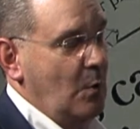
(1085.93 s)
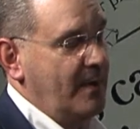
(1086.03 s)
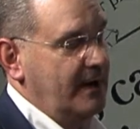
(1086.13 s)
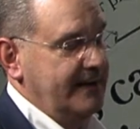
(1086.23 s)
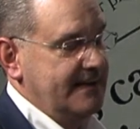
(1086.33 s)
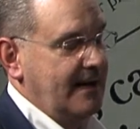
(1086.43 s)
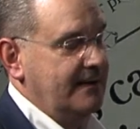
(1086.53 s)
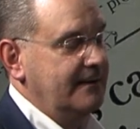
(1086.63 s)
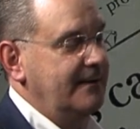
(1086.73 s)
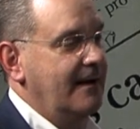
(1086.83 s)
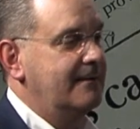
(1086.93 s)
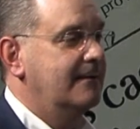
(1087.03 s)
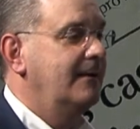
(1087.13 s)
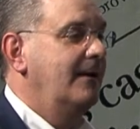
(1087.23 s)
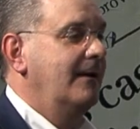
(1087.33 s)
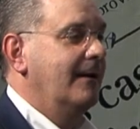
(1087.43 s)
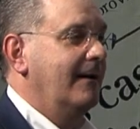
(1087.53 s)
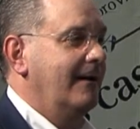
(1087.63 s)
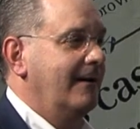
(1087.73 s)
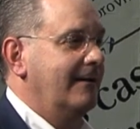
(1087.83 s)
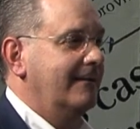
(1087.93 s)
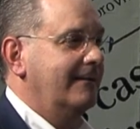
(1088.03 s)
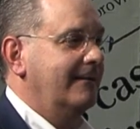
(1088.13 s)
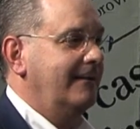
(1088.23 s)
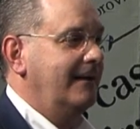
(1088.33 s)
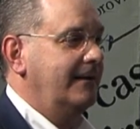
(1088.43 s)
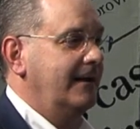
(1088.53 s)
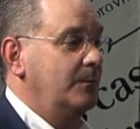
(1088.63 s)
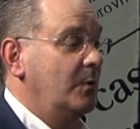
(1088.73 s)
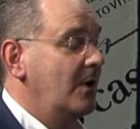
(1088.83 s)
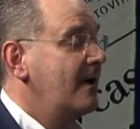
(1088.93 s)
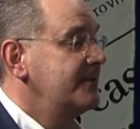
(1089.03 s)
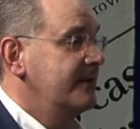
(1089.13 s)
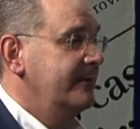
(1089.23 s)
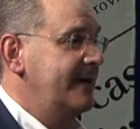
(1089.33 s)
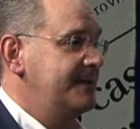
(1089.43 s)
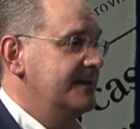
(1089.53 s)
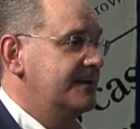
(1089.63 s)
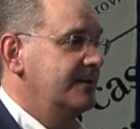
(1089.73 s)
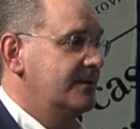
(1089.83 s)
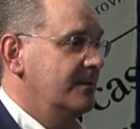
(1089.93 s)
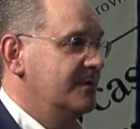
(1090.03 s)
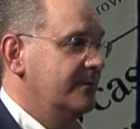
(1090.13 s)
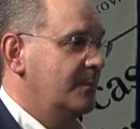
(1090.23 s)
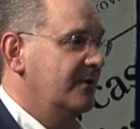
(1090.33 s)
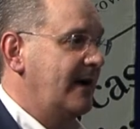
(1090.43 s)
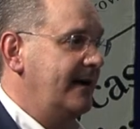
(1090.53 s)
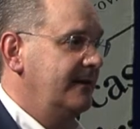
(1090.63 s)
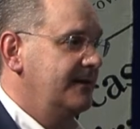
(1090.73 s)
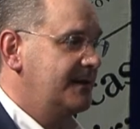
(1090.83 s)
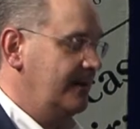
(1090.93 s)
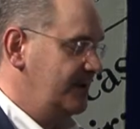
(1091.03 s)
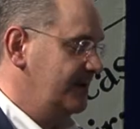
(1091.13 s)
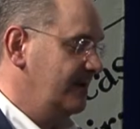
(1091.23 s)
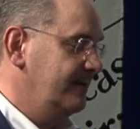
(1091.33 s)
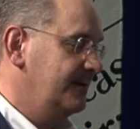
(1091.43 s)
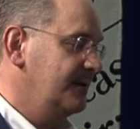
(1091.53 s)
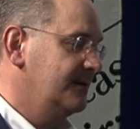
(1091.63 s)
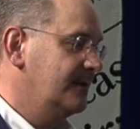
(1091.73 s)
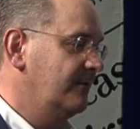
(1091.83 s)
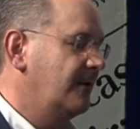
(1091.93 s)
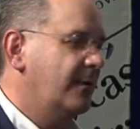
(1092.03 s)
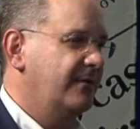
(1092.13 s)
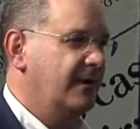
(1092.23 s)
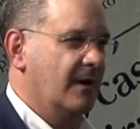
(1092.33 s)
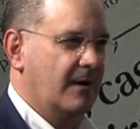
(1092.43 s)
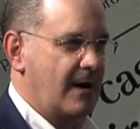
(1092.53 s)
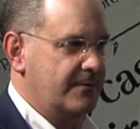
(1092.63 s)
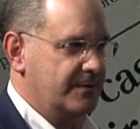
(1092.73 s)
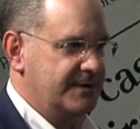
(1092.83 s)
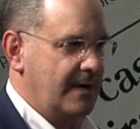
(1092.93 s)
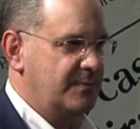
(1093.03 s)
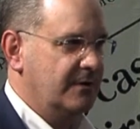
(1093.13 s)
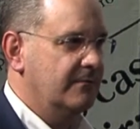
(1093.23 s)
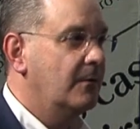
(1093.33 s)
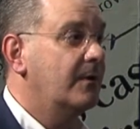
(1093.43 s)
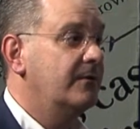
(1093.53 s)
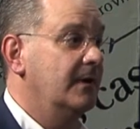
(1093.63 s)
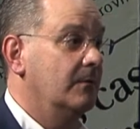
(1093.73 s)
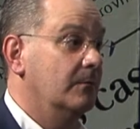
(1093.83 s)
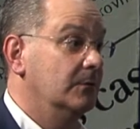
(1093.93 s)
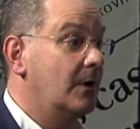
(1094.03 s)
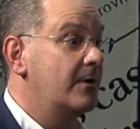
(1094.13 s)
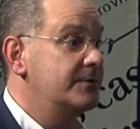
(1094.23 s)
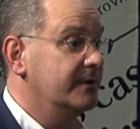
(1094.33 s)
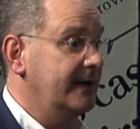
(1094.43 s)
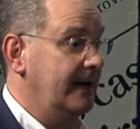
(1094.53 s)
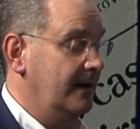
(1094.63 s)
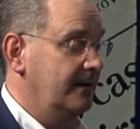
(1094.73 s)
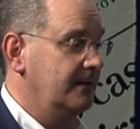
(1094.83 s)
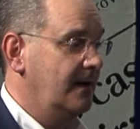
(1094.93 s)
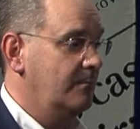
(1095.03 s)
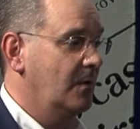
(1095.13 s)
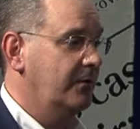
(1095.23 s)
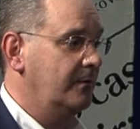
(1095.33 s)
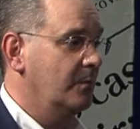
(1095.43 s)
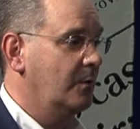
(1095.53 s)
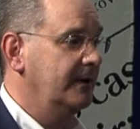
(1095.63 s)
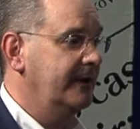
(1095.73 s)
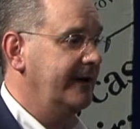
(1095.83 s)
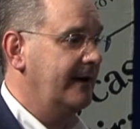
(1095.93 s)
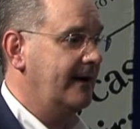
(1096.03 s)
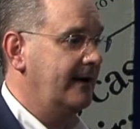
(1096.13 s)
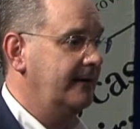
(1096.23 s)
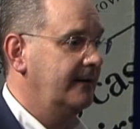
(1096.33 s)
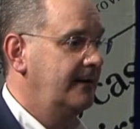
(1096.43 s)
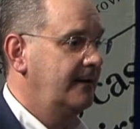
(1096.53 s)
No pun intended, yes. And we're off to the races in terms of providing these types of services. So focusing on contraception, focusing largely and most importantly on